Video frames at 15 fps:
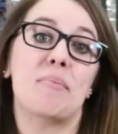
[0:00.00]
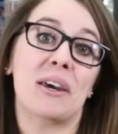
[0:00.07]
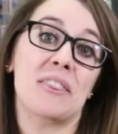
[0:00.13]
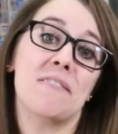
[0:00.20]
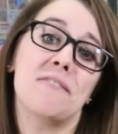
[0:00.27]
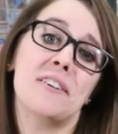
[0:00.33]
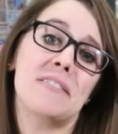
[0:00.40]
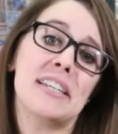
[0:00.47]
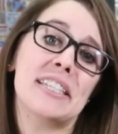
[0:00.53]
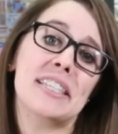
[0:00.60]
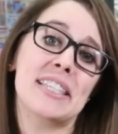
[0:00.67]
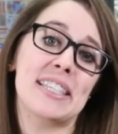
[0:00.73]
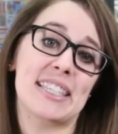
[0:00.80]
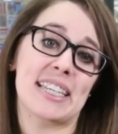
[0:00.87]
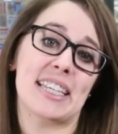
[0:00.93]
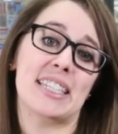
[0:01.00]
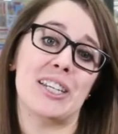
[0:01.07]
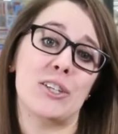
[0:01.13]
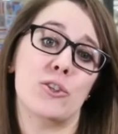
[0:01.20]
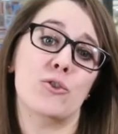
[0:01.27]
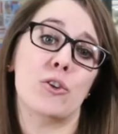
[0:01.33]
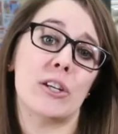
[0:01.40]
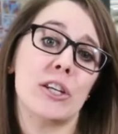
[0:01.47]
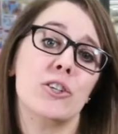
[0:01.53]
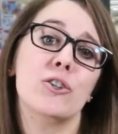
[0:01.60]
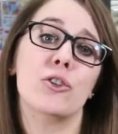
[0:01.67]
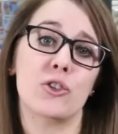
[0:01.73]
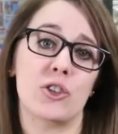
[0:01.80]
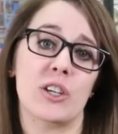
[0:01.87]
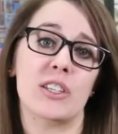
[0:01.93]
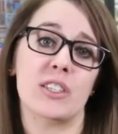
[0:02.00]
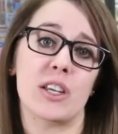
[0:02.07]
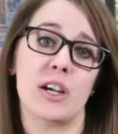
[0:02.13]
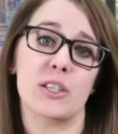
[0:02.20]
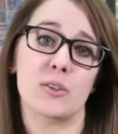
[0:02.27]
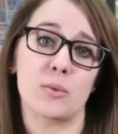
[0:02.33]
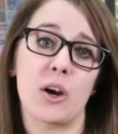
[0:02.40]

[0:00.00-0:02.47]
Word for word: By the 50s and 60s, traditional jigsaws